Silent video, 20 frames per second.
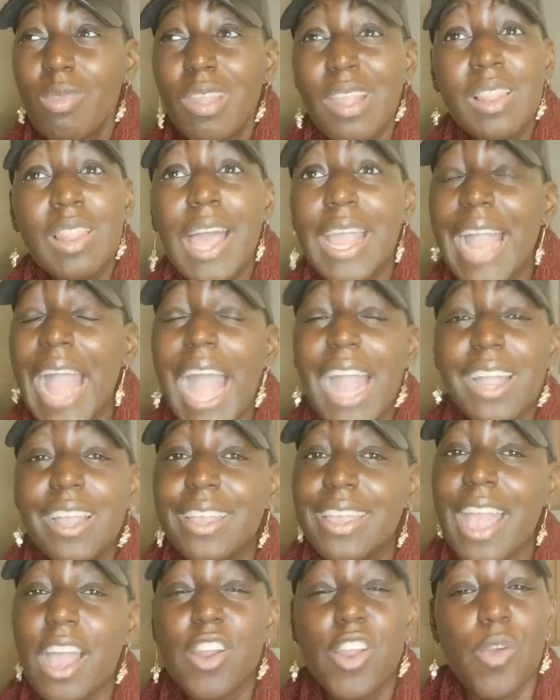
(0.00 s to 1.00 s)
Like, I
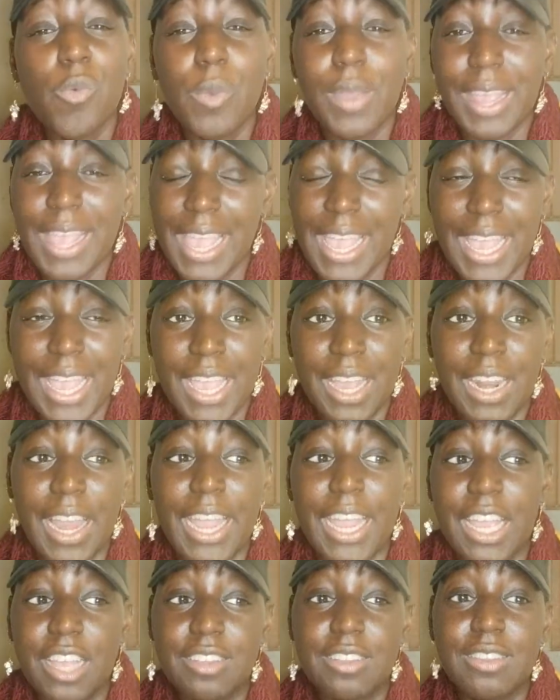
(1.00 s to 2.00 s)
can count on one hand.
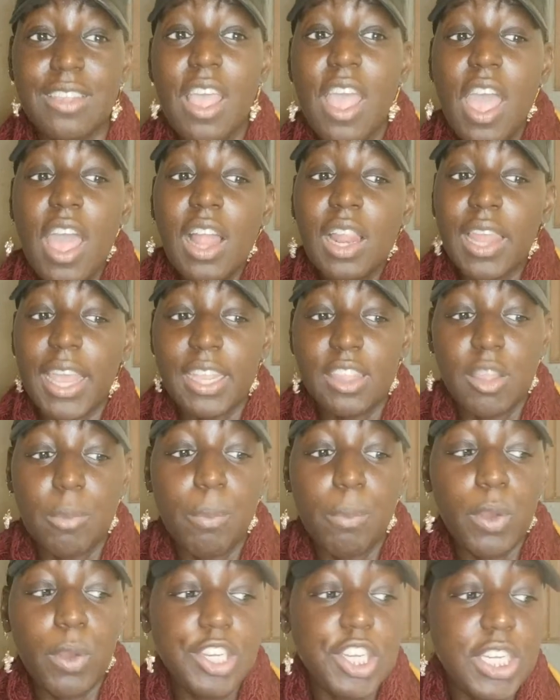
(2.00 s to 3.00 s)
Like, it's like the
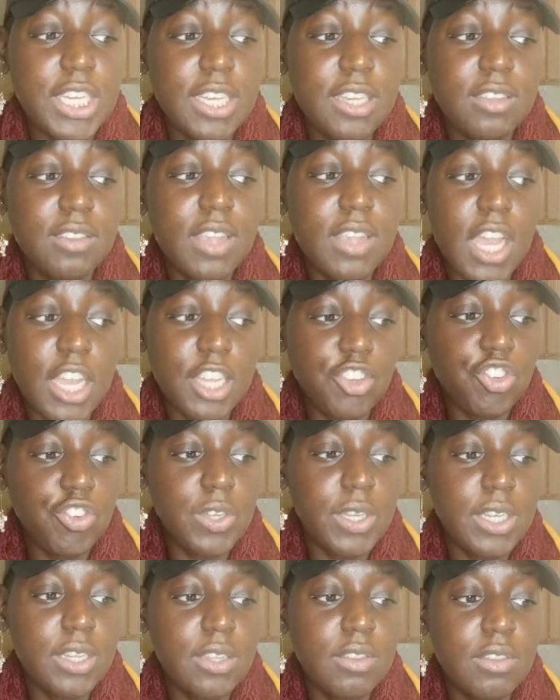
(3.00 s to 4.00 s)
Portuguese
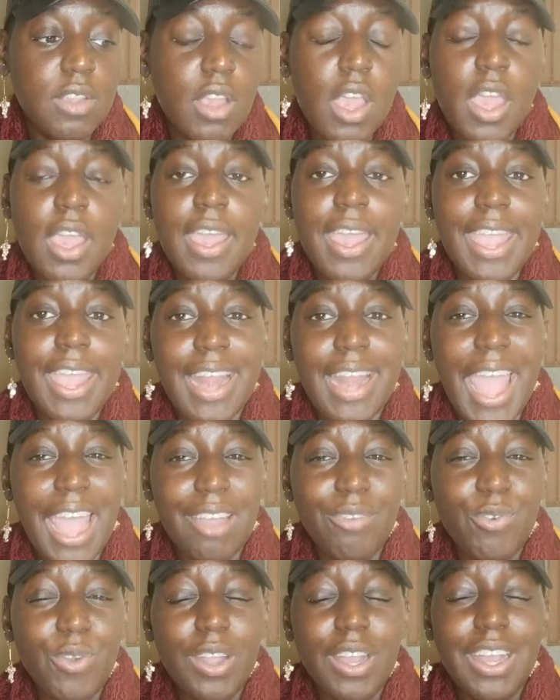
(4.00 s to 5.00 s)
countries in
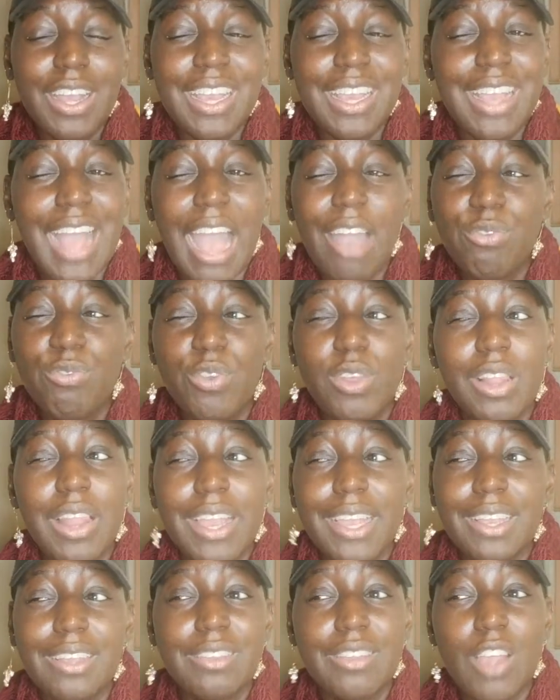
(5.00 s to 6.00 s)
Africa, I feel
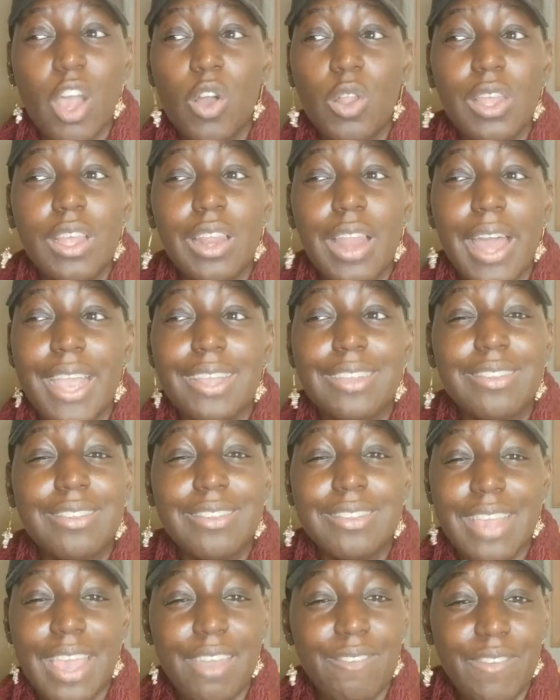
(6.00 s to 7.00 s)
like it's only like
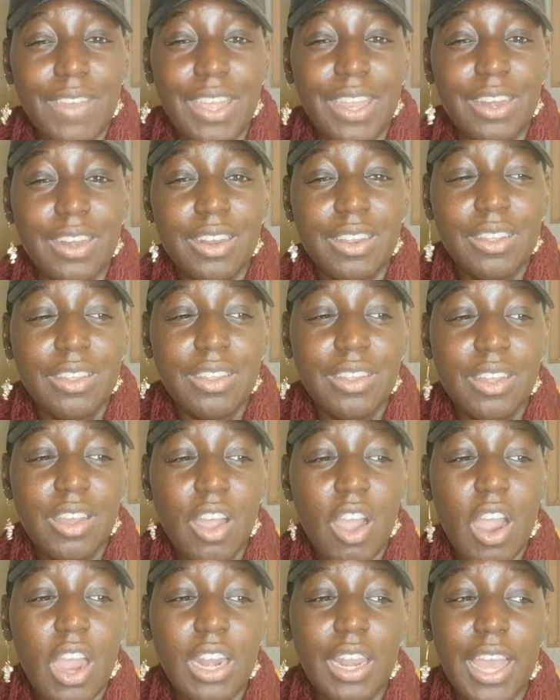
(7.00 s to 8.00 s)
7,
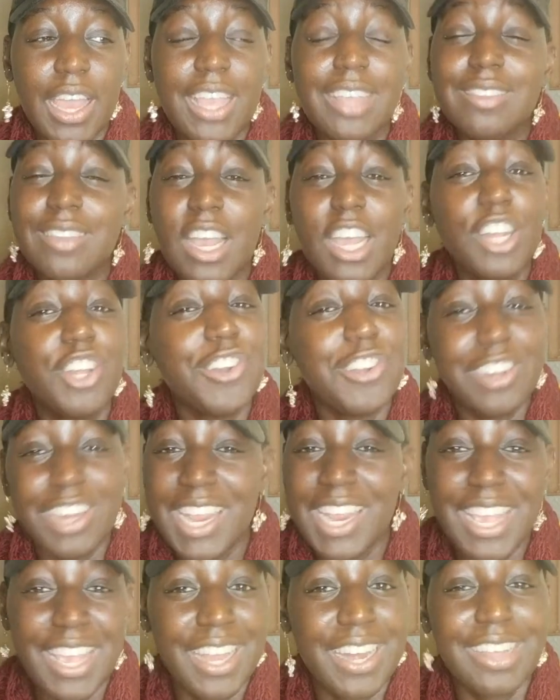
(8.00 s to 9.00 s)
or like, it's under
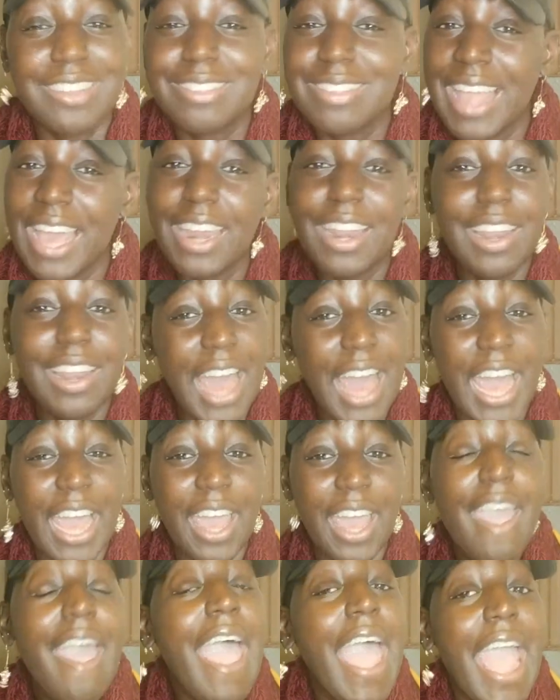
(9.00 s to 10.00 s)
10. It's not a lot,
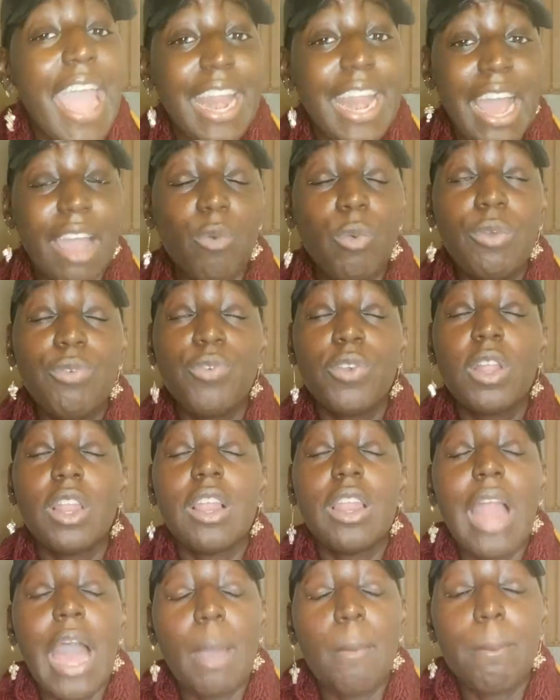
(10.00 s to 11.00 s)
and I would feel
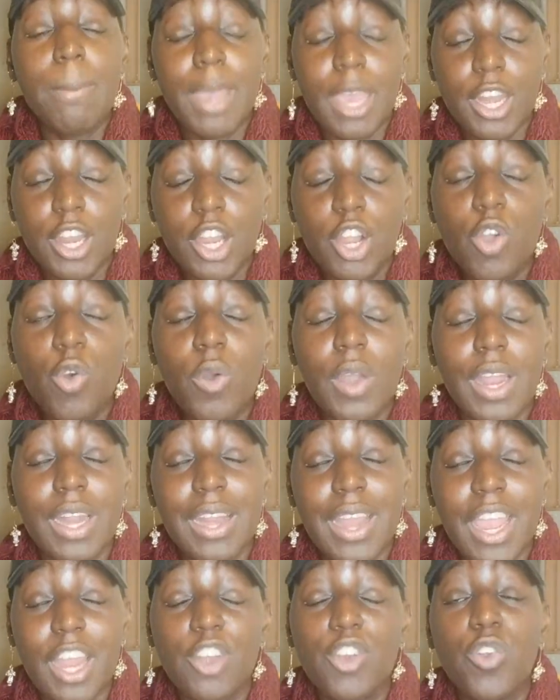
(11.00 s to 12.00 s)
a lot better going
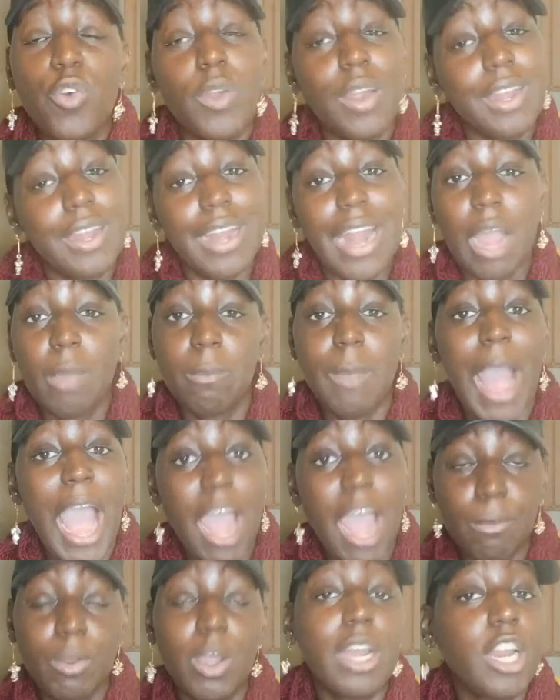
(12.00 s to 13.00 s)
there knowing that
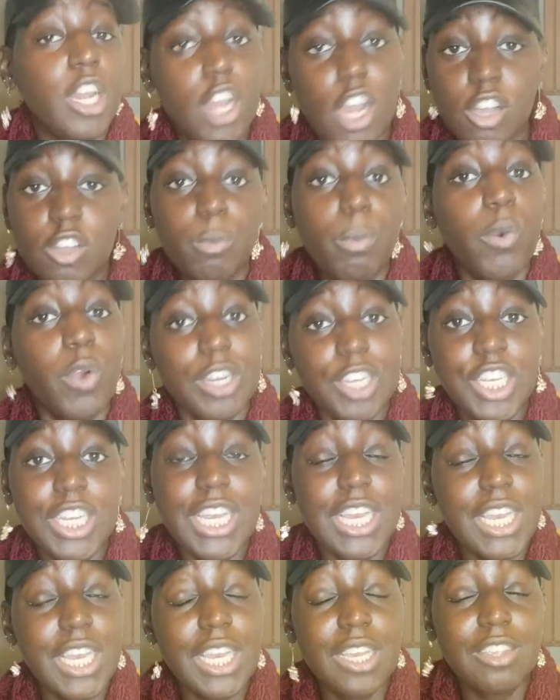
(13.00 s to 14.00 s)
I'm gonna know
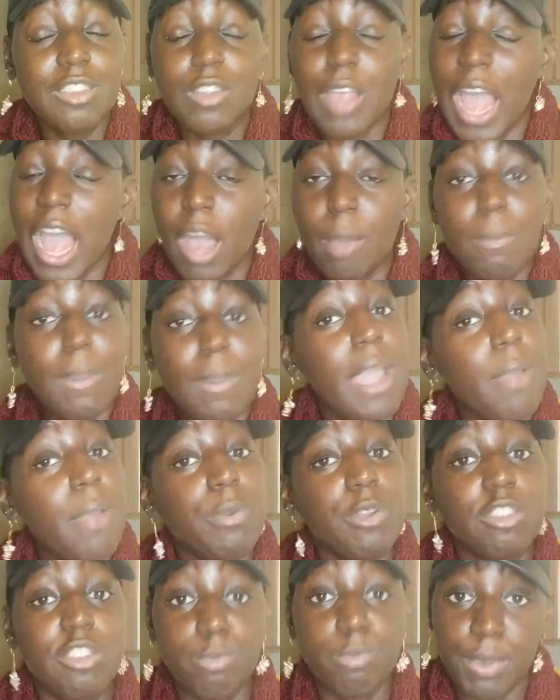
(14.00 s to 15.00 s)
Portuguese, so I'll be able
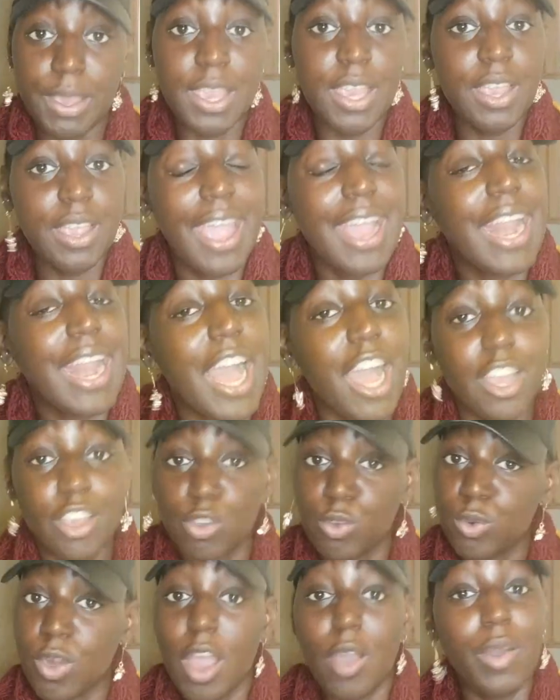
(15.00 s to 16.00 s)
to speak, and
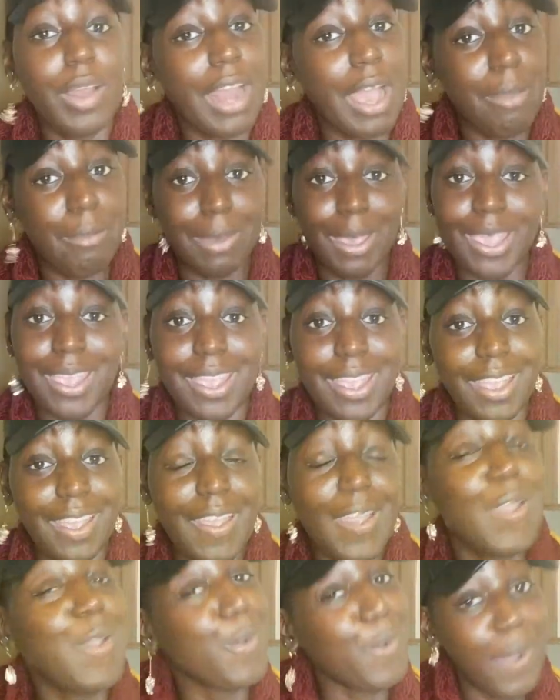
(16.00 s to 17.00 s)
you know what I mean.
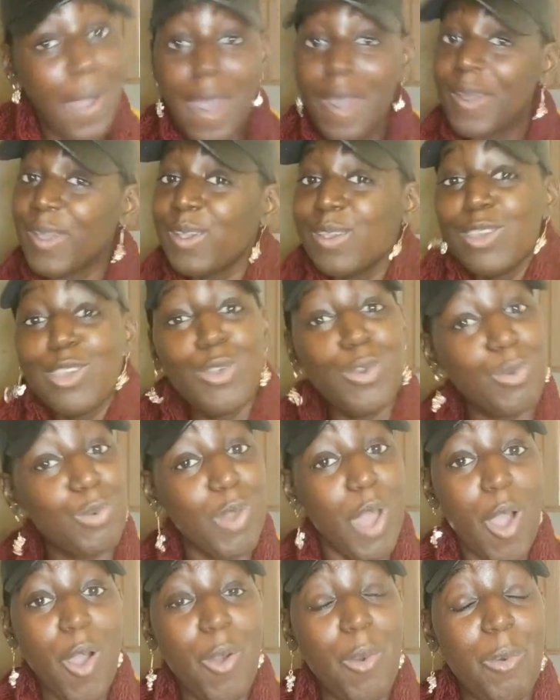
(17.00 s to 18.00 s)
You
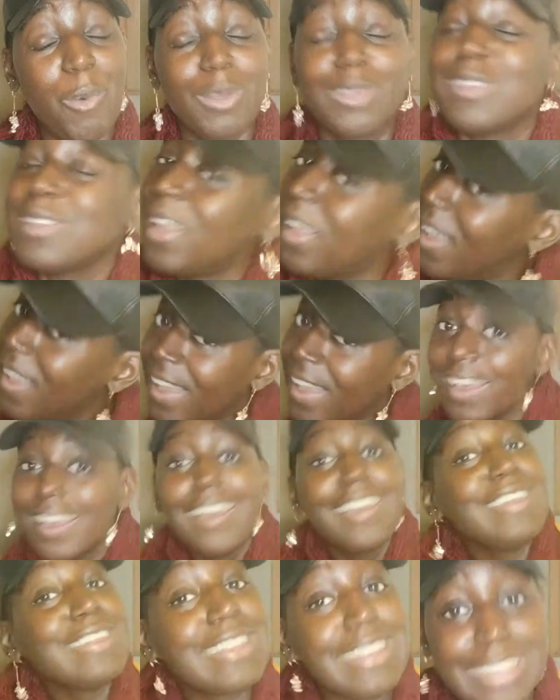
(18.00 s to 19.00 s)
know.
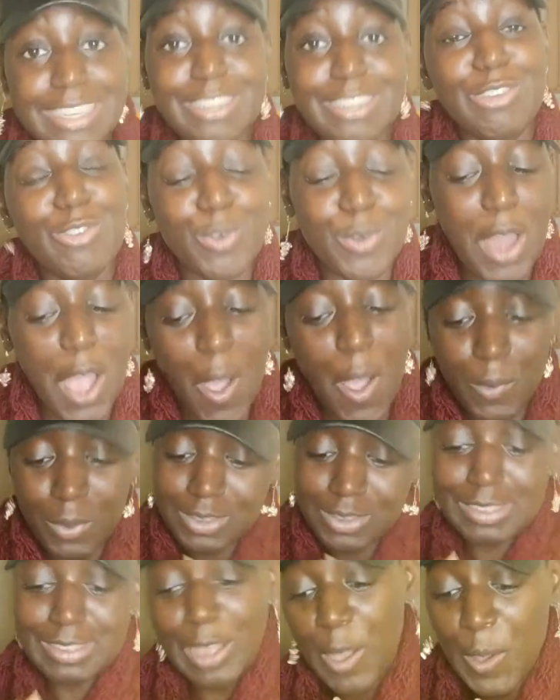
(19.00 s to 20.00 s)
You know.
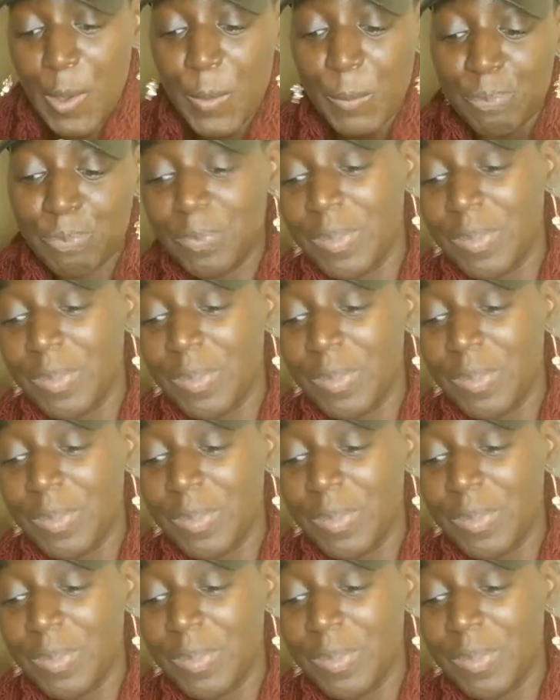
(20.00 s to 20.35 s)
So